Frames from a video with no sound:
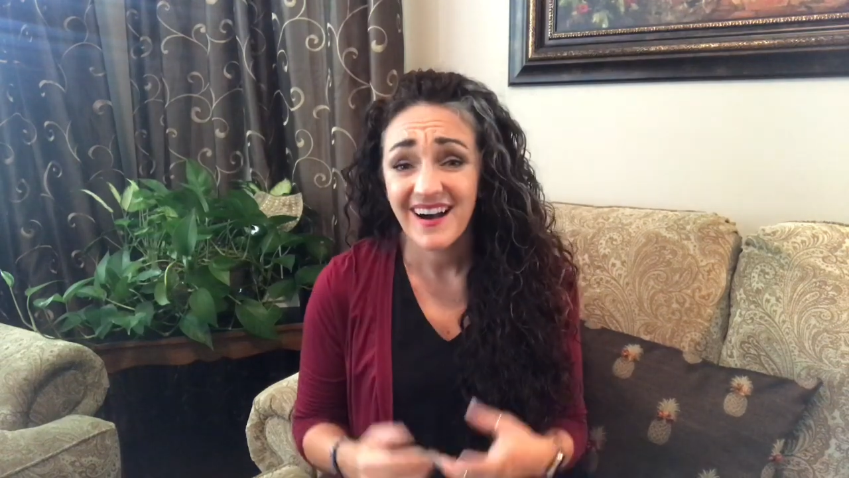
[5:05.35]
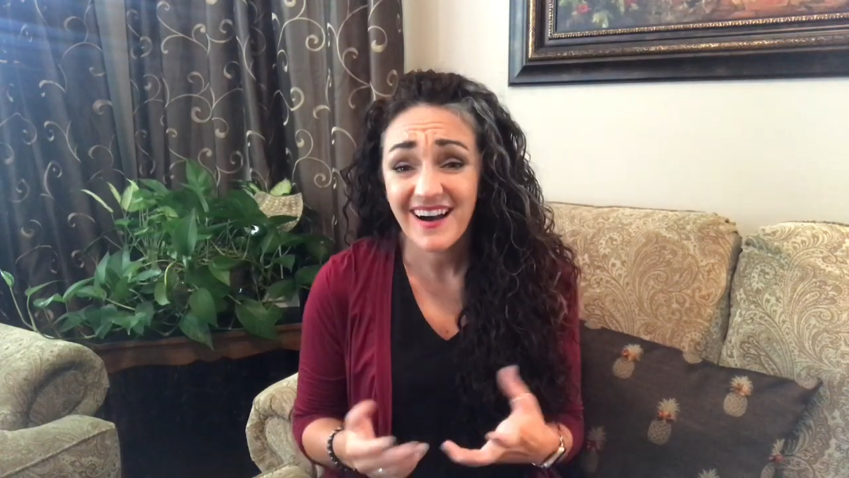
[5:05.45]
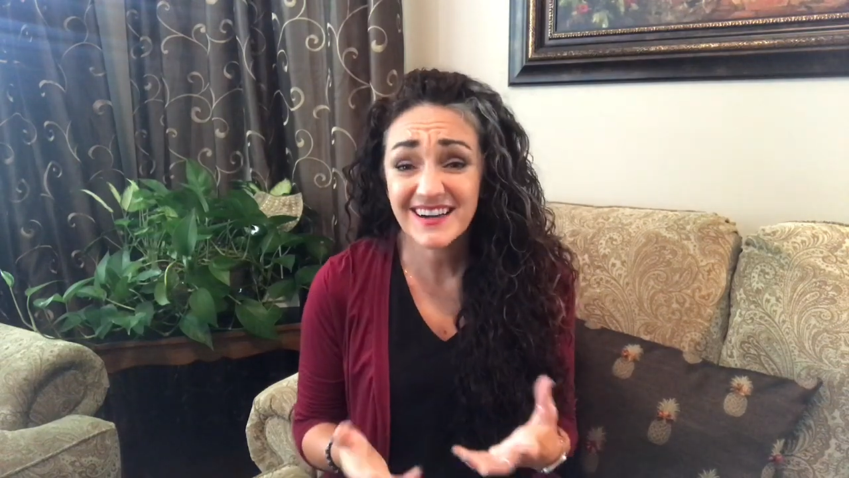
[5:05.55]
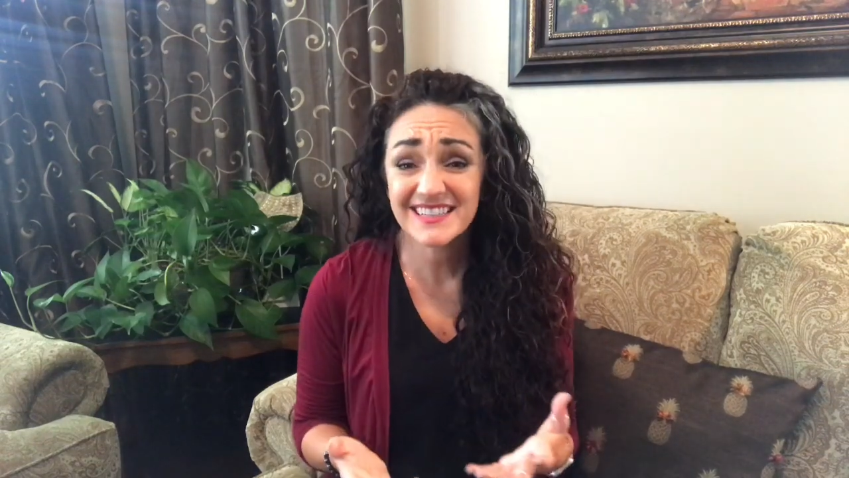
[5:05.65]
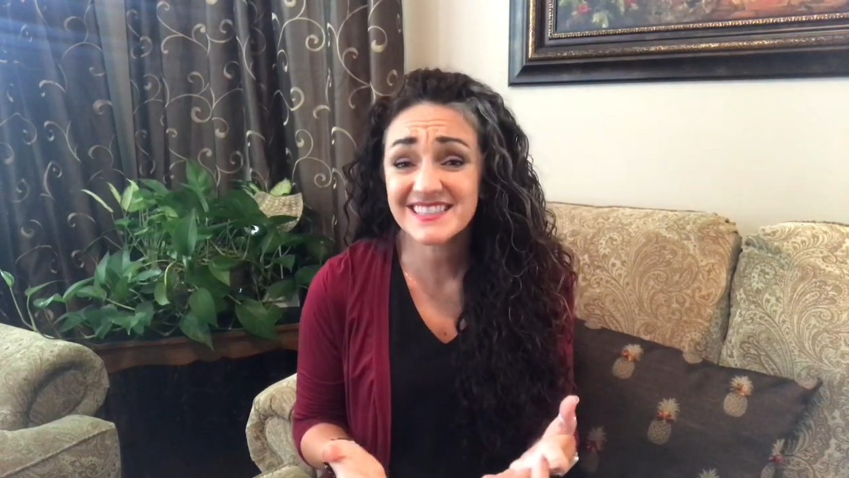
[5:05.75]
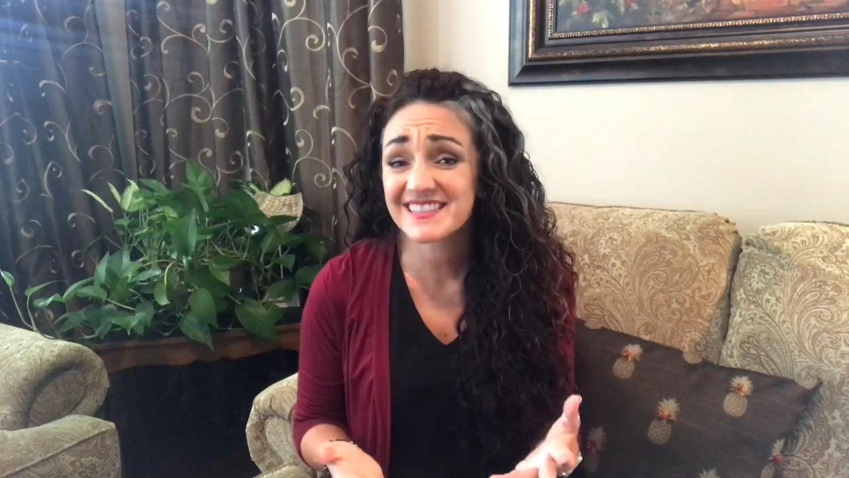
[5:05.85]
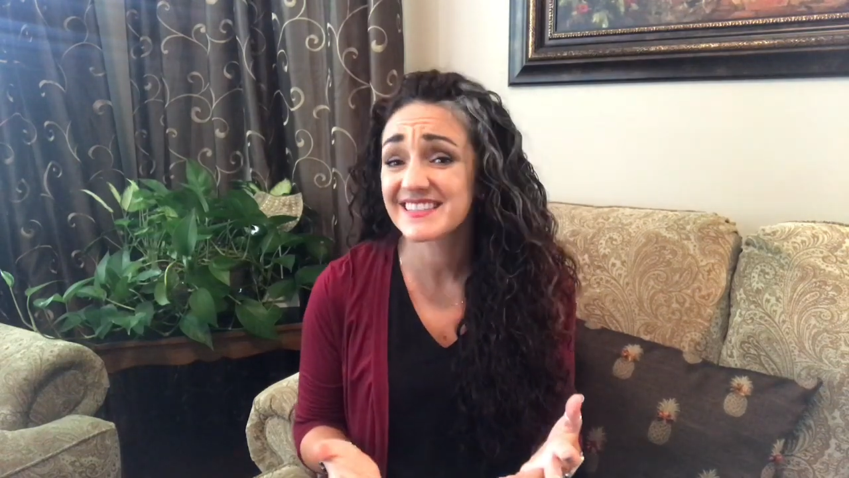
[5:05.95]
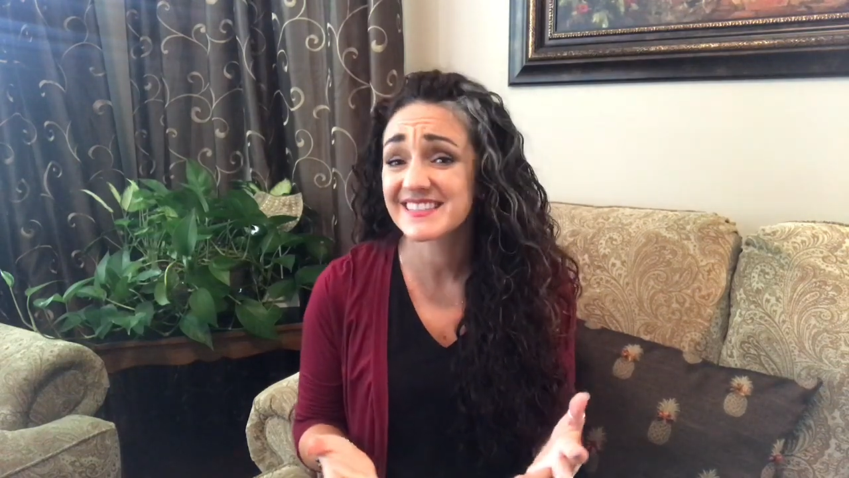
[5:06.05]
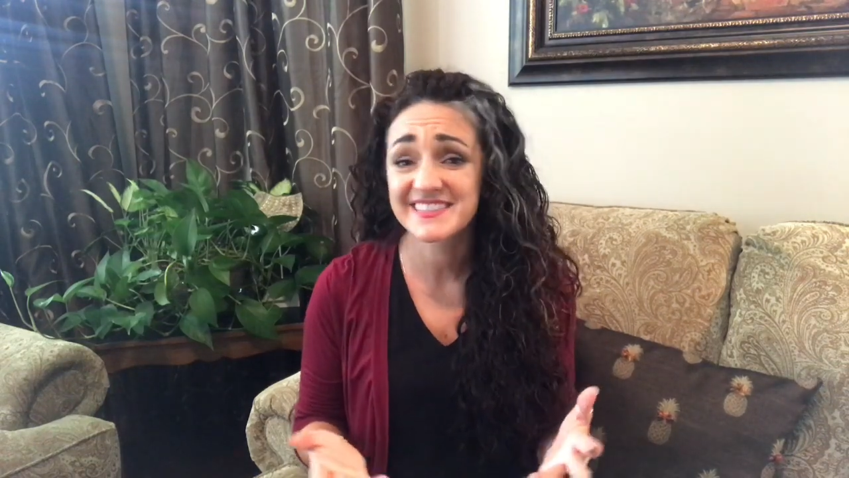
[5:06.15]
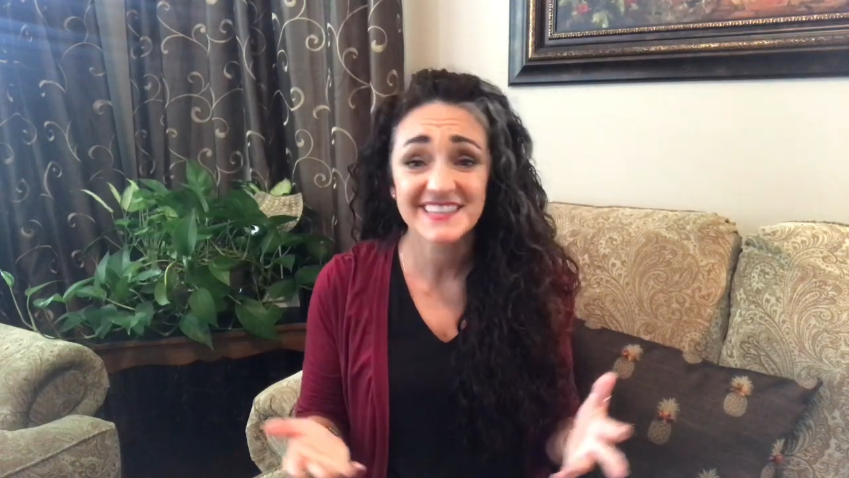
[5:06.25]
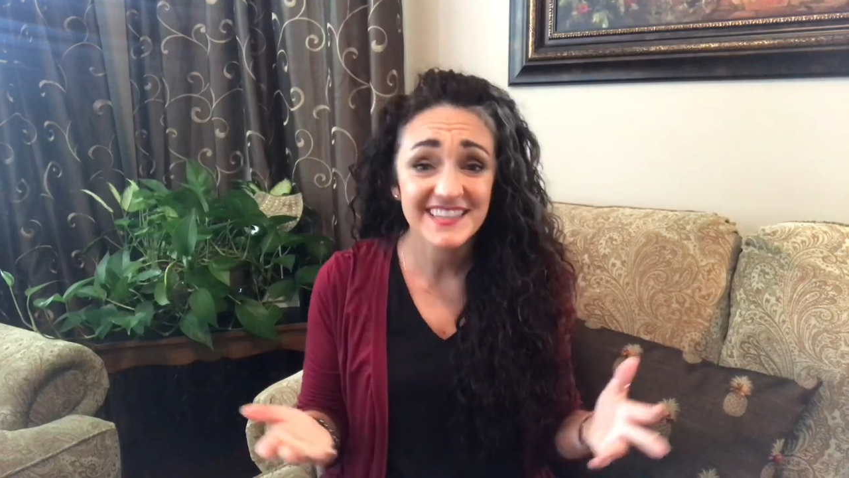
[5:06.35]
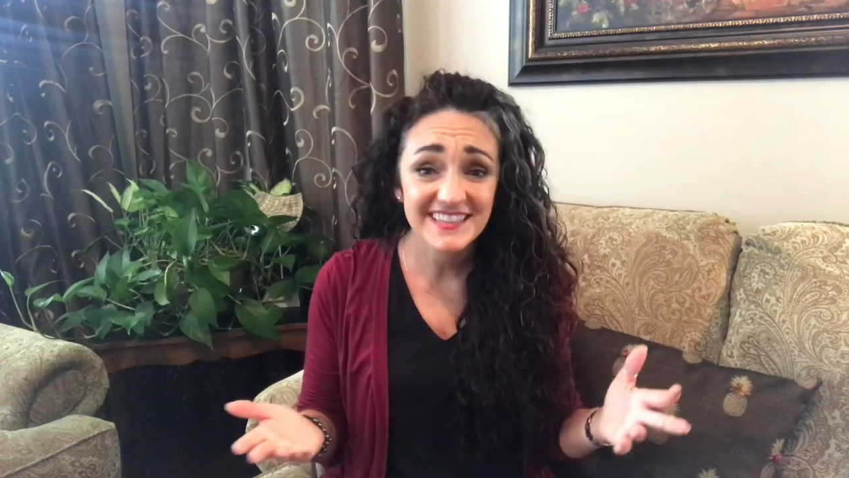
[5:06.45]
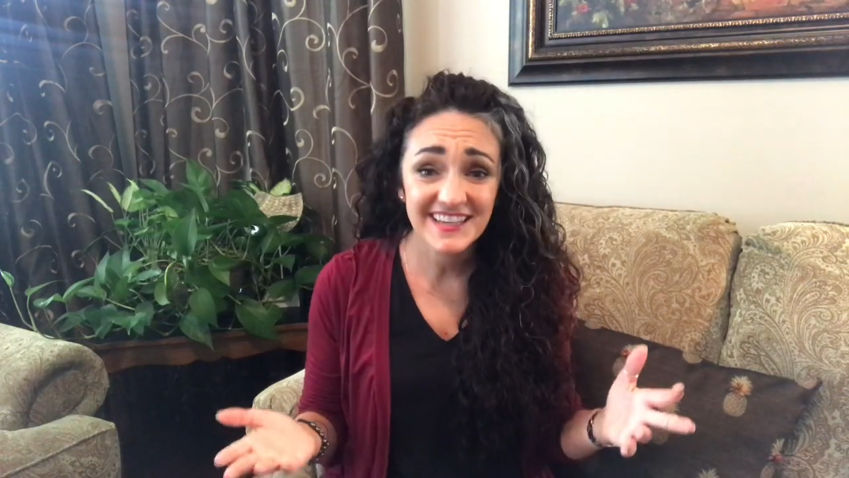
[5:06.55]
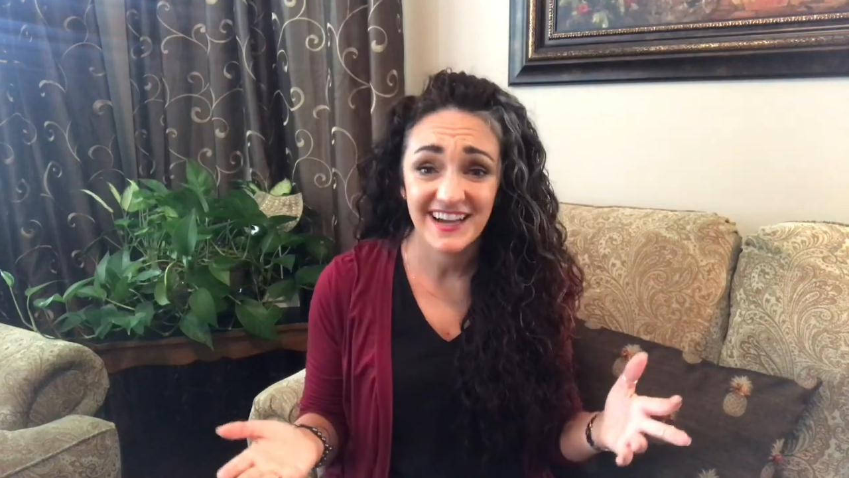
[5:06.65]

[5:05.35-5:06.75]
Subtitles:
Honestly, it's like the